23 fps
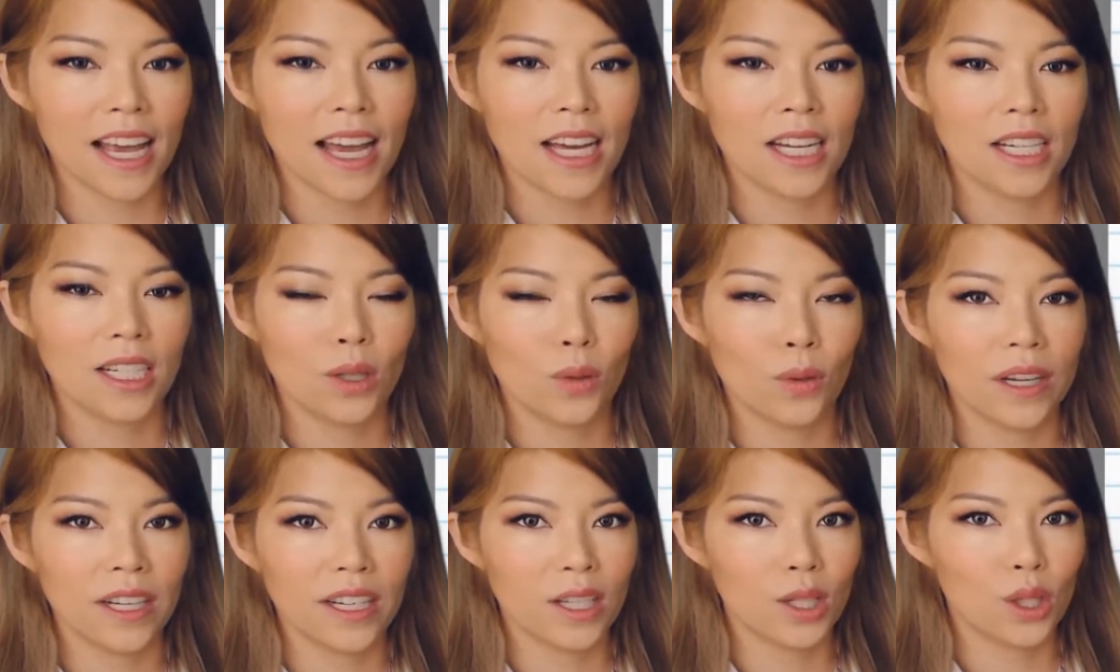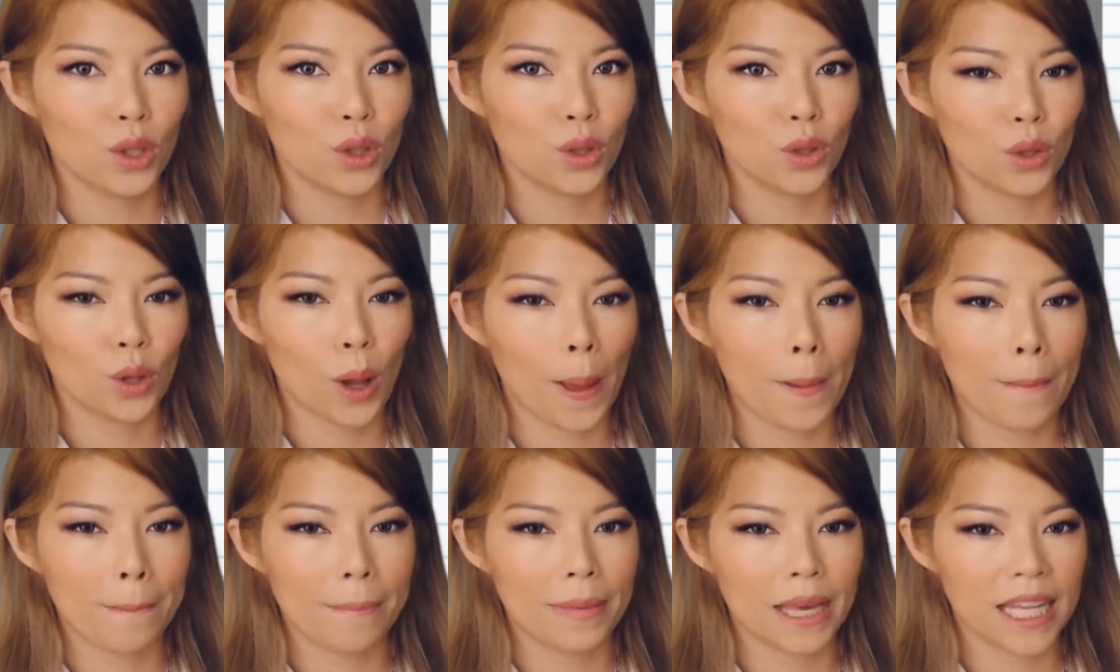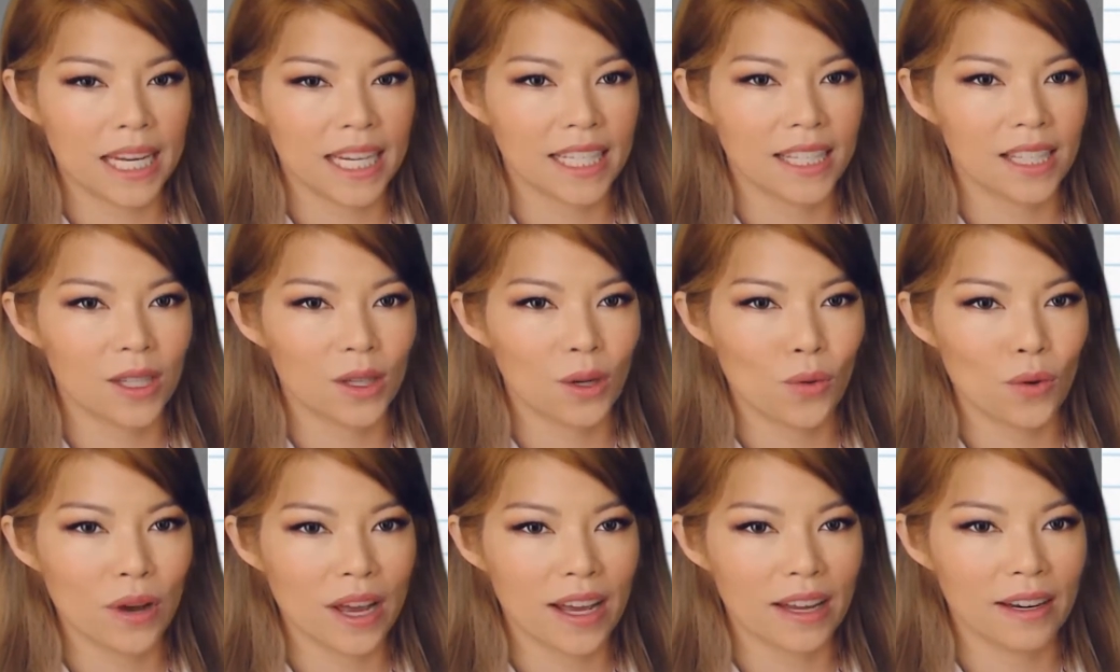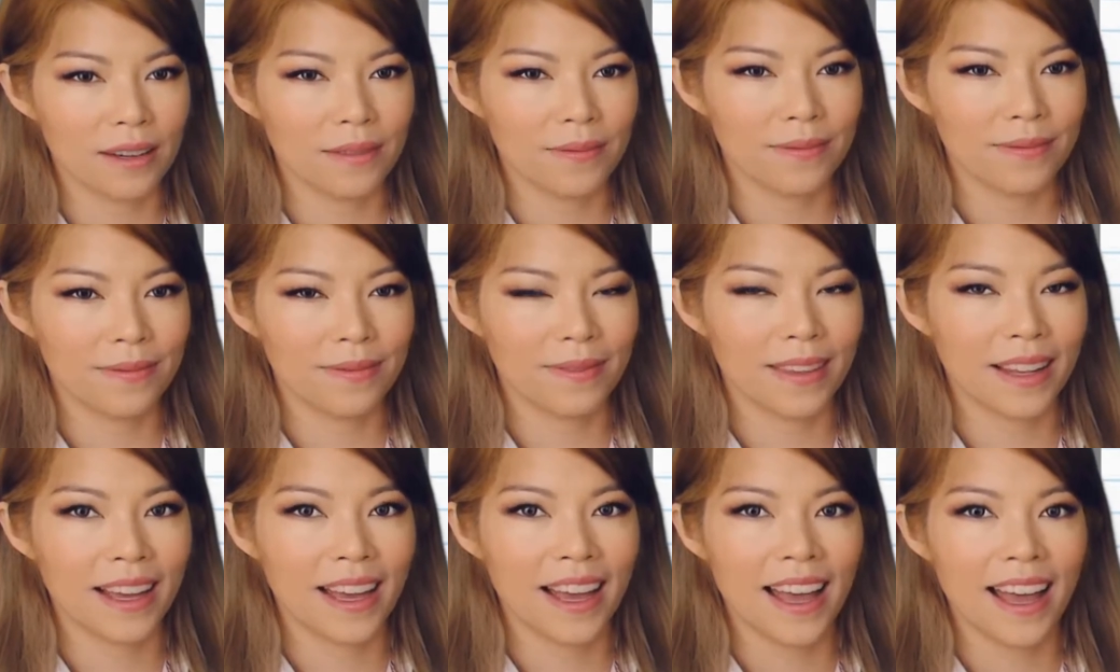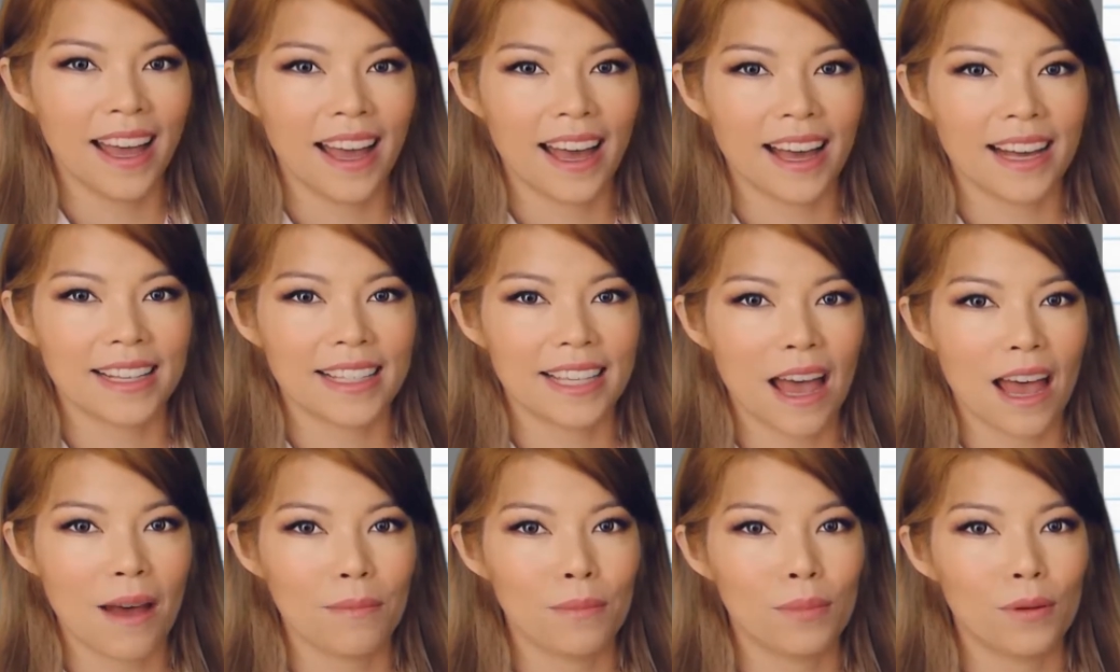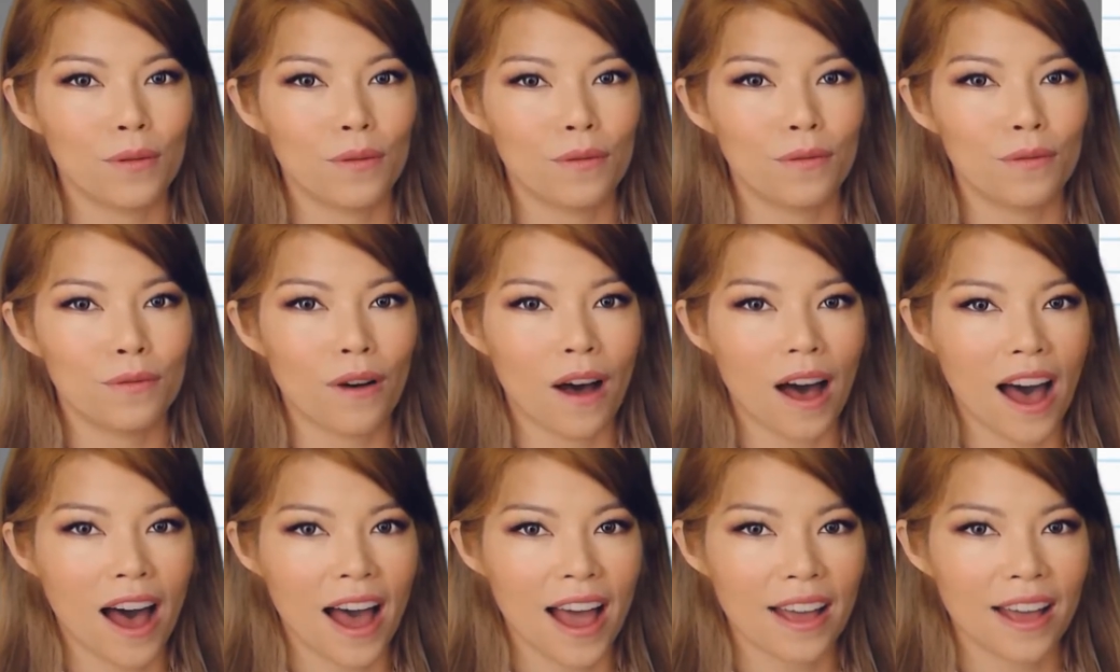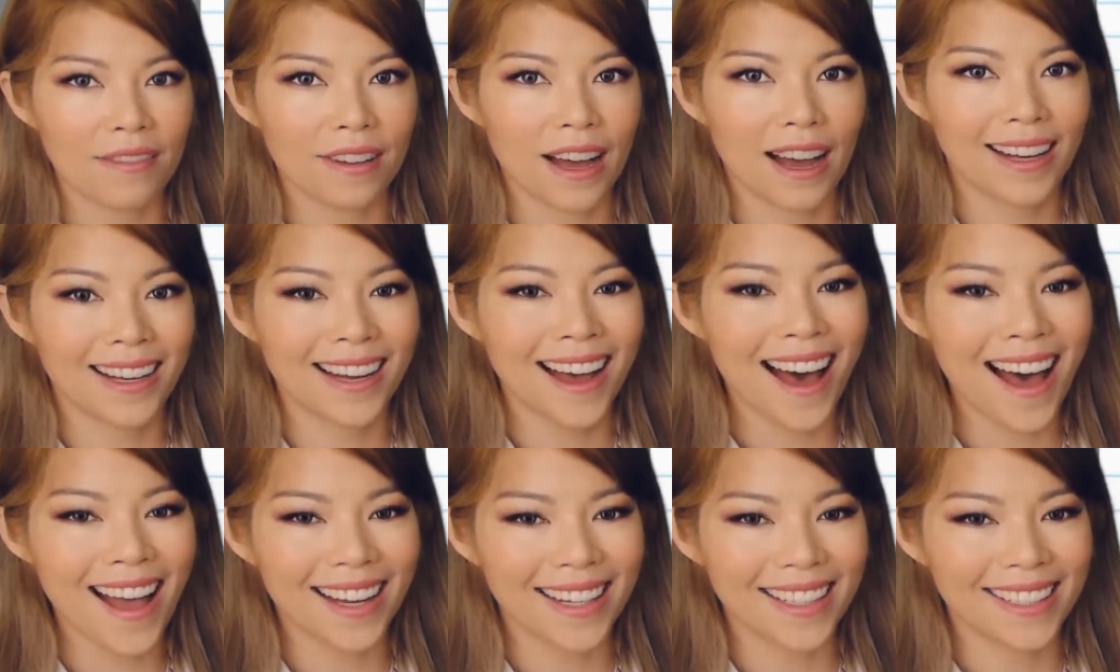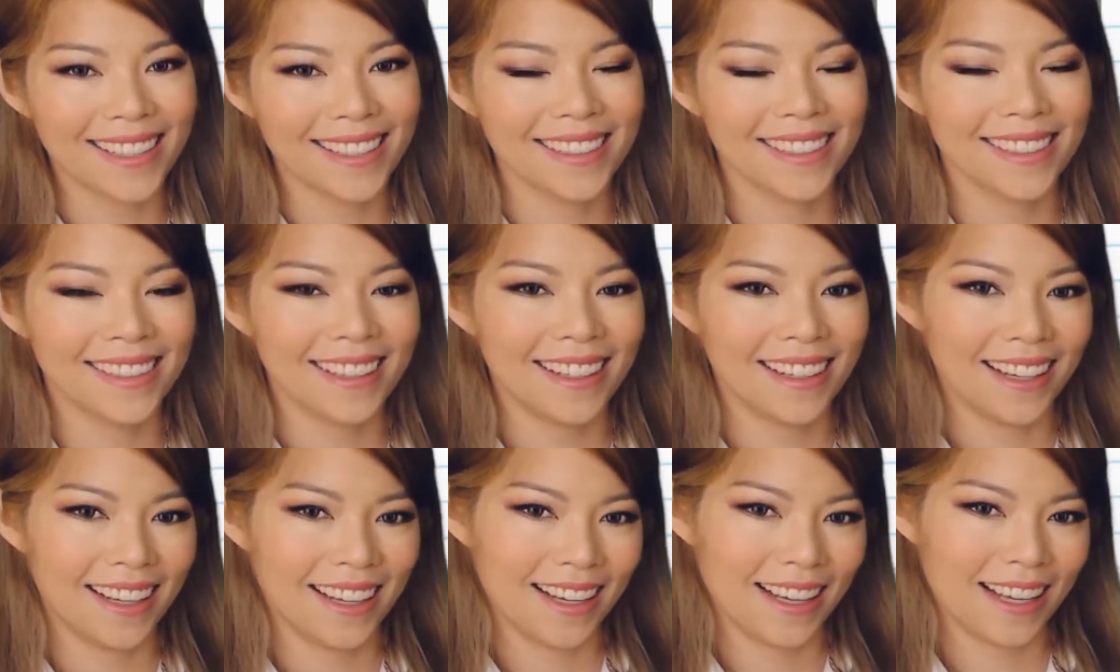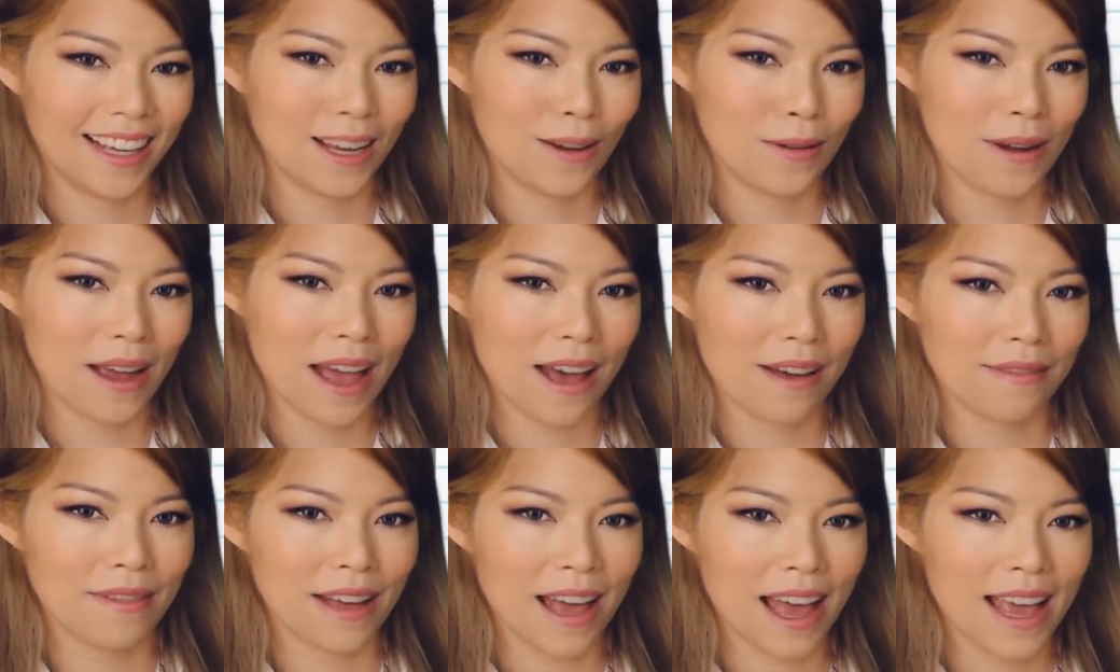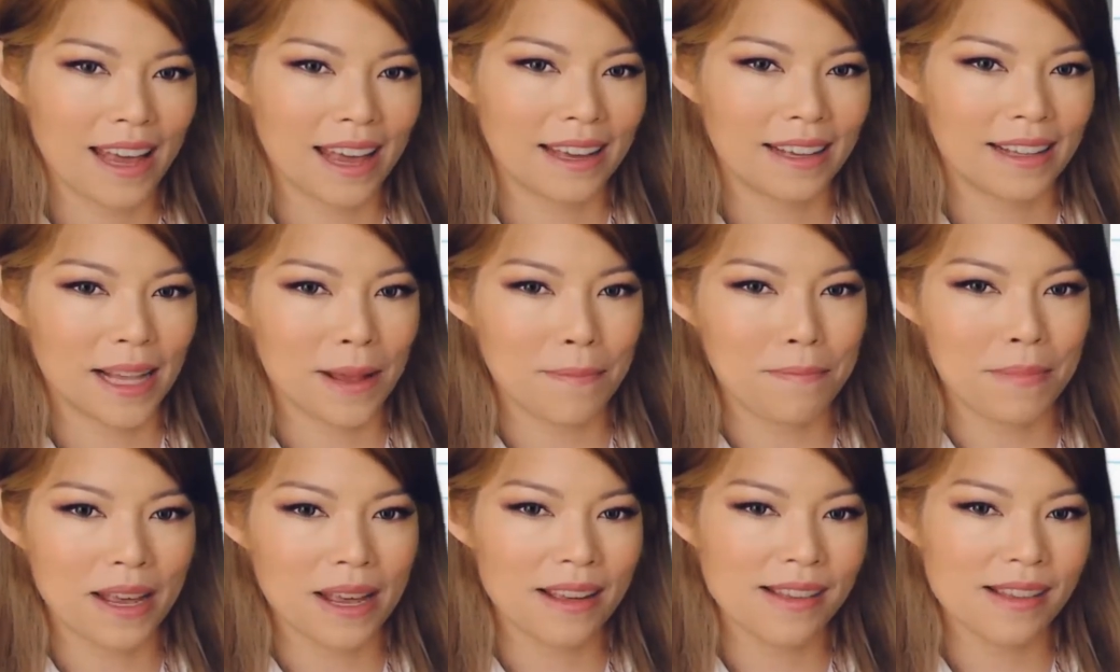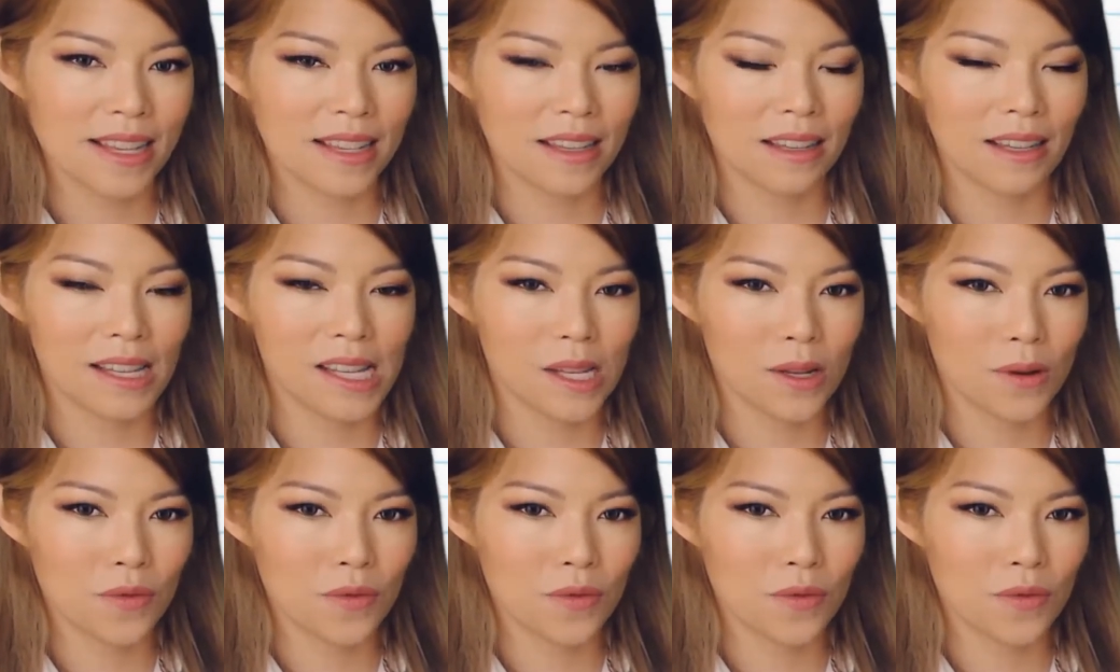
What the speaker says: 22 meters squared. Example 5, a kite. Here we have A's and B's, so we